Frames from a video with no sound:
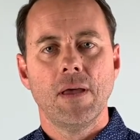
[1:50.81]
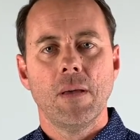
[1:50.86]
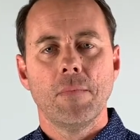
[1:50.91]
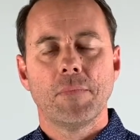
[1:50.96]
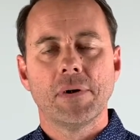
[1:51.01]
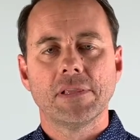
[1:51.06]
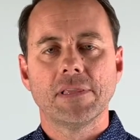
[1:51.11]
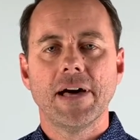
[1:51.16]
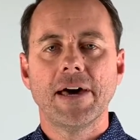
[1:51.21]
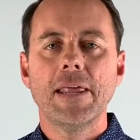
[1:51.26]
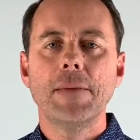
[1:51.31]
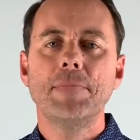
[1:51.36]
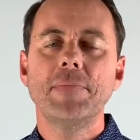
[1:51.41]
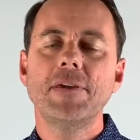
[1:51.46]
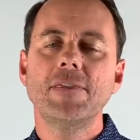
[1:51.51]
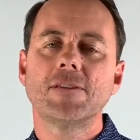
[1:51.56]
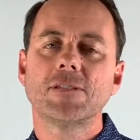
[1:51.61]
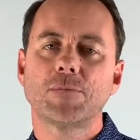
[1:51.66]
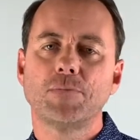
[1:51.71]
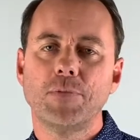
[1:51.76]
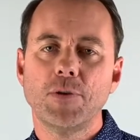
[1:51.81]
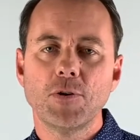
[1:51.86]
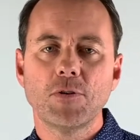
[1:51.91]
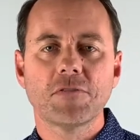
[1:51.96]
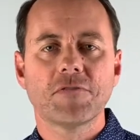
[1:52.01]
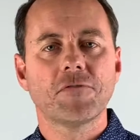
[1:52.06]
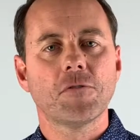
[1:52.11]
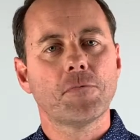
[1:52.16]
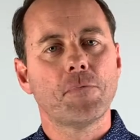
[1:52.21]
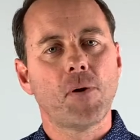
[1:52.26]
But let it be this
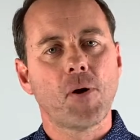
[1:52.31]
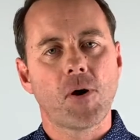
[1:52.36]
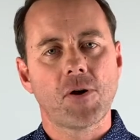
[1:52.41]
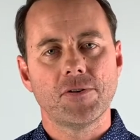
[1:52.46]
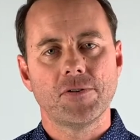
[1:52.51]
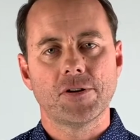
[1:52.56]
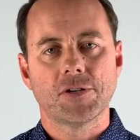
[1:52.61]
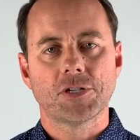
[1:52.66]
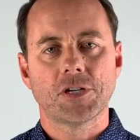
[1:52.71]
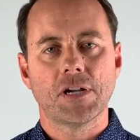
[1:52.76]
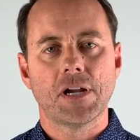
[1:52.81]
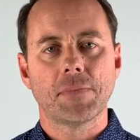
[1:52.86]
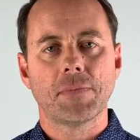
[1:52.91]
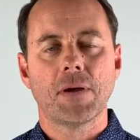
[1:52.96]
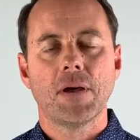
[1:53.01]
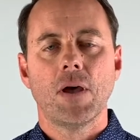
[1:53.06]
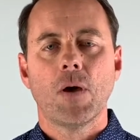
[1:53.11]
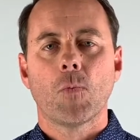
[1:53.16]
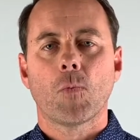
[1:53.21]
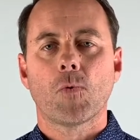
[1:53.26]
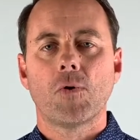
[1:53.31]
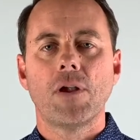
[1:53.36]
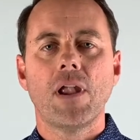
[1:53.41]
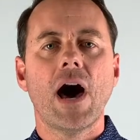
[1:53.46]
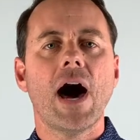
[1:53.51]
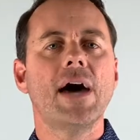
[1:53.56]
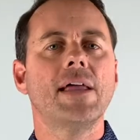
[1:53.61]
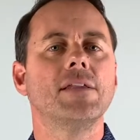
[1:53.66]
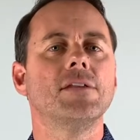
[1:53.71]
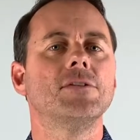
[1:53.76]
beautiful partnership. We're
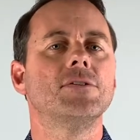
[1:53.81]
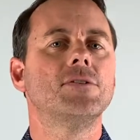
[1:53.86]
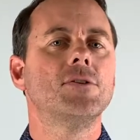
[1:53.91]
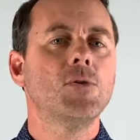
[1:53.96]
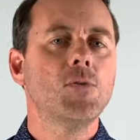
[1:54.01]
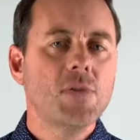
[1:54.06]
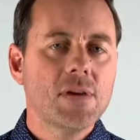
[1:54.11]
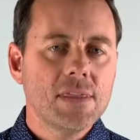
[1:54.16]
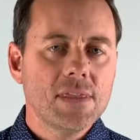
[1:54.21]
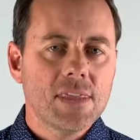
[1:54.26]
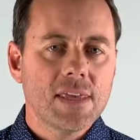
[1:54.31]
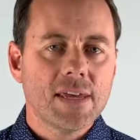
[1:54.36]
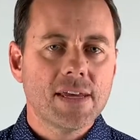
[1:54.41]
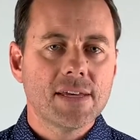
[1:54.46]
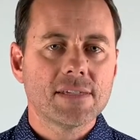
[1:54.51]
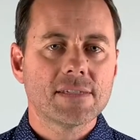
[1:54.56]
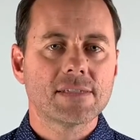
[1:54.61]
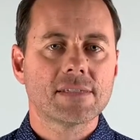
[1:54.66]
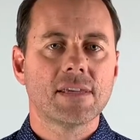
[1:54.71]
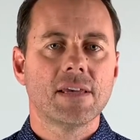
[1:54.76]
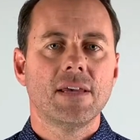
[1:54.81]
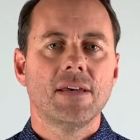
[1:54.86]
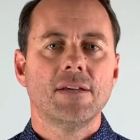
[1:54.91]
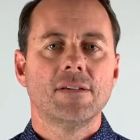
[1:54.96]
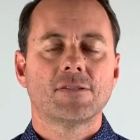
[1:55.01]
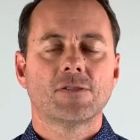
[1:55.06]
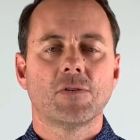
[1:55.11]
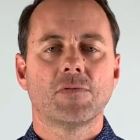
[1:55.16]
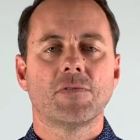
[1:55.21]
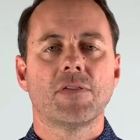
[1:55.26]
not doing this
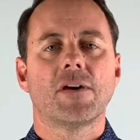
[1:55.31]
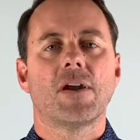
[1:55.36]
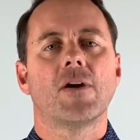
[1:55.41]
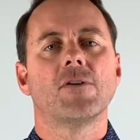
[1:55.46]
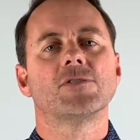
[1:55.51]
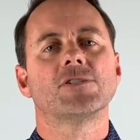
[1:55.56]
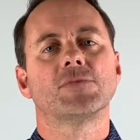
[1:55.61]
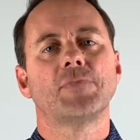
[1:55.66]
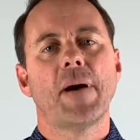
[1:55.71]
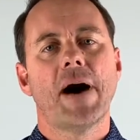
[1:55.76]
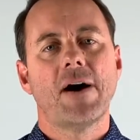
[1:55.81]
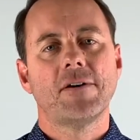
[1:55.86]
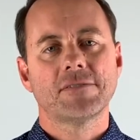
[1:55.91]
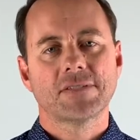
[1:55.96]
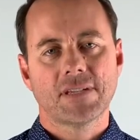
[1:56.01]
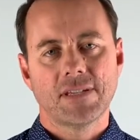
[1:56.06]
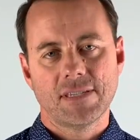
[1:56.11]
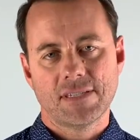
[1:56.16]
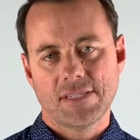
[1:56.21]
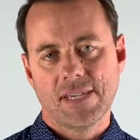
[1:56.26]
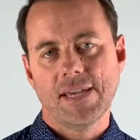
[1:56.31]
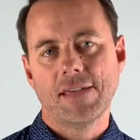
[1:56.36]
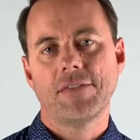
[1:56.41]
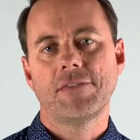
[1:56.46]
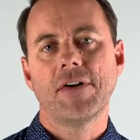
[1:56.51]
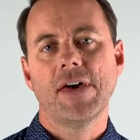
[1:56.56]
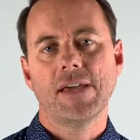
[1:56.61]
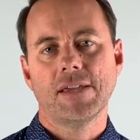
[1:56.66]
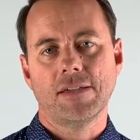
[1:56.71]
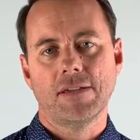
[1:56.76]
so that our spouse can say
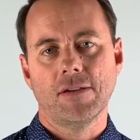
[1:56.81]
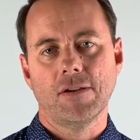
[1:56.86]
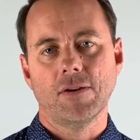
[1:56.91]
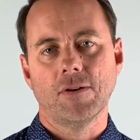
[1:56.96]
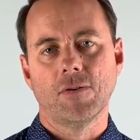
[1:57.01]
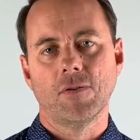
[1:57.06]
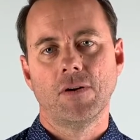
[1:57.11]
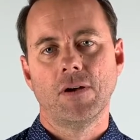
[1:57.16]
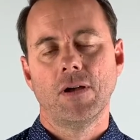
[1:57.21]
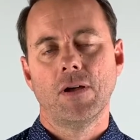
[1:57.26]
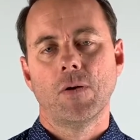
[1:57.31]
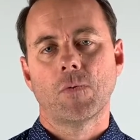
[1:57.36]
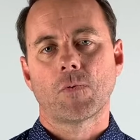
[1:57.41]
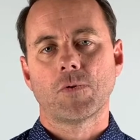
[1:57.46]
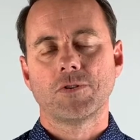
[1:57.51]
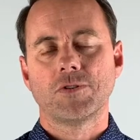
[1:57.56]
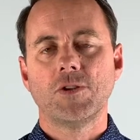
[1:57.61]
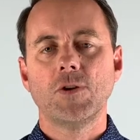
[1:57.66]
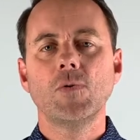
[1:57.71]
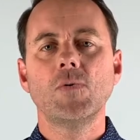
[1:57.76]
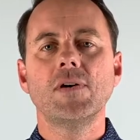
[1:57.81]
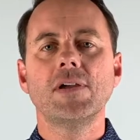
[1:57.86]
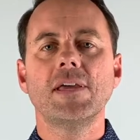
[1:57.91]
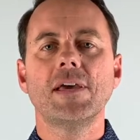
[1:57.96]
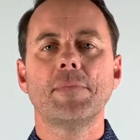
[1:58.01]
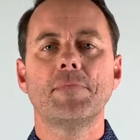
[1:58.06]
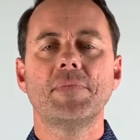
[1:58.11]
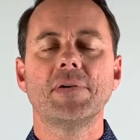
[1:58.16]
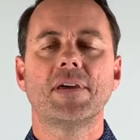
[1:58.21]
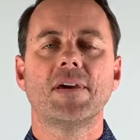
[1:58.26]
thank you. We're doing
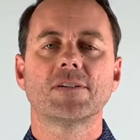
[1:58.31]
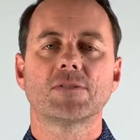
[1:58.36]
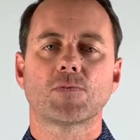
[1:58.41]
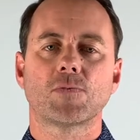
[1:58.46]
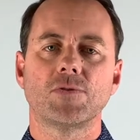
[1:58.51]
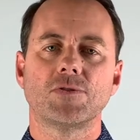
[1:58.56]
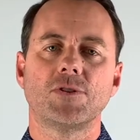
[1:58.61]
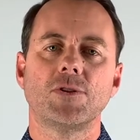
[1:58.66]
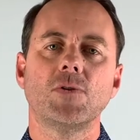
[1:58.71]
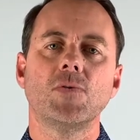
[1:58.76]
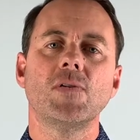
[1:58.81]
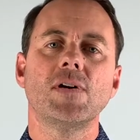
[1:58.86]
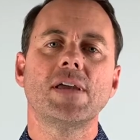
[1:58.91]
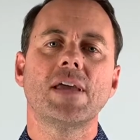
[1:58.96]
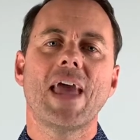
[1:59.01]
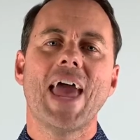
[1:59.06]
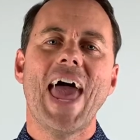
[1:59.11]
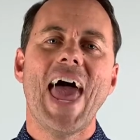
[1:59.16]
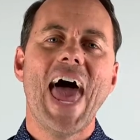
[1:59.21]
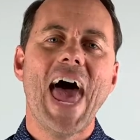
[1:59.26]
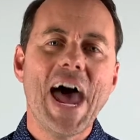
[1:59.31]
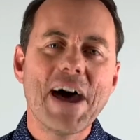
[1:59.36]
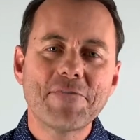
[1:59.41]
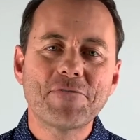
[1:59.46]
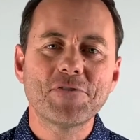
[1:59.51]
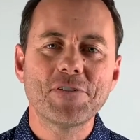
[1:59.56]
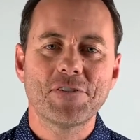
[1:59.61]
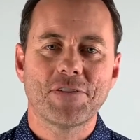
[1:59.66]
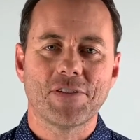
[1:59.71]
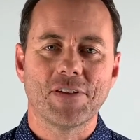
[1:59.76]
it because we're doing
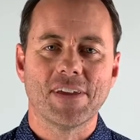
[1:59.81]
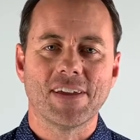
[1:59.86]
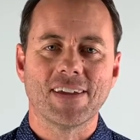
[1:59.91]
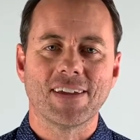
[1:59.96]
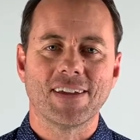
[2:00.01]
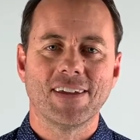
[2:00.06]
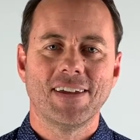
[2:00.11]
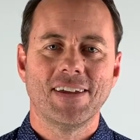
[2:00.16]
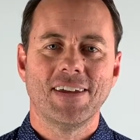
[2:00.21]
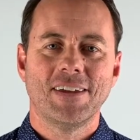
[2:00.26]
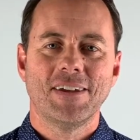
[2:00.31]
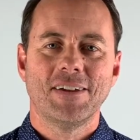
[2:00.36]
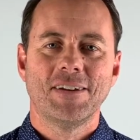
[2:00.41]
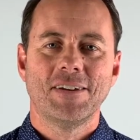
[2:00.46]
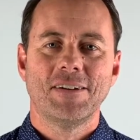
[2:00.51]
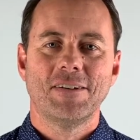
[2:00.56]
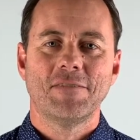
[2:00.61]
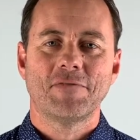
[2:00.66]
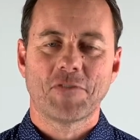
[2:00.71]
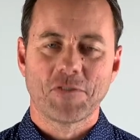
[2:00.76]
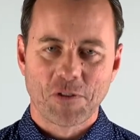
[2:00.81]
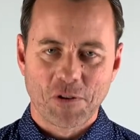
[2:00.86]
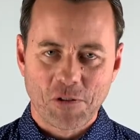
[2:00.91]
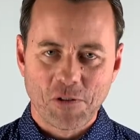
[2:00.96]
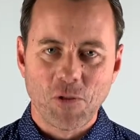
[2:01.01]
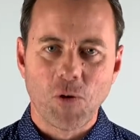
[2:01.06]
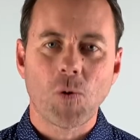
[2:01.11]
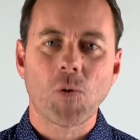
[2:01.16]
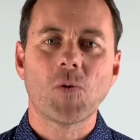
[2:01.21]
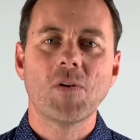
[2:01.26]
everything for the
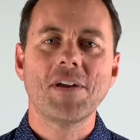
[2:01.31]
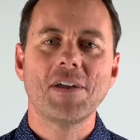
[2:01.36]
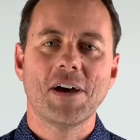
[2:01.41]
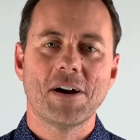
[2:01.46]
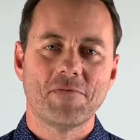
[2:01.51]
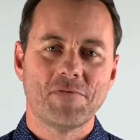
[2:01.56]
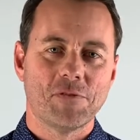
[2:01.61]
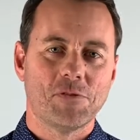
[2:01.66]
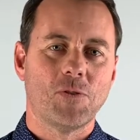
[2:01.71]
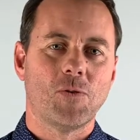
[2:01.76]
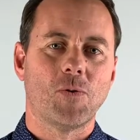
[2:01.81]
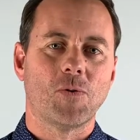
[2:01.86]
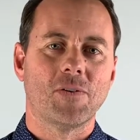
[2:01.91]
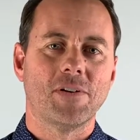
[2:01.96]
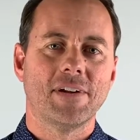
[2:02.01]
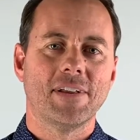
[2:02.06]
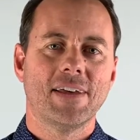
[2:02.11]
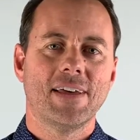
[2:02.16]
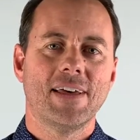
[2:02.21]
glory of the Lord.